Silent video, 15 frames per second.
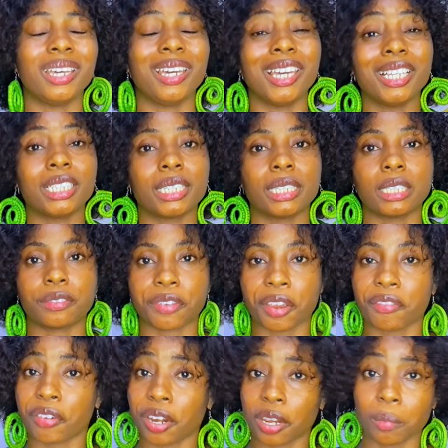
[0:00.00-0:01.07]
It is very,
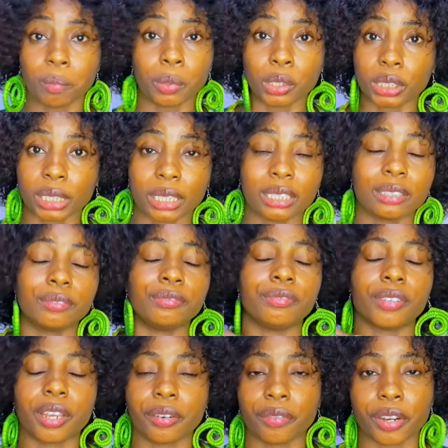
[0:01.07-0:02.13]
very important.
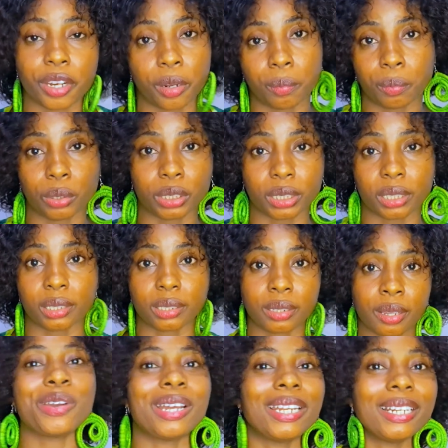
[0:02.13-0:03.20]
Very, very important. Your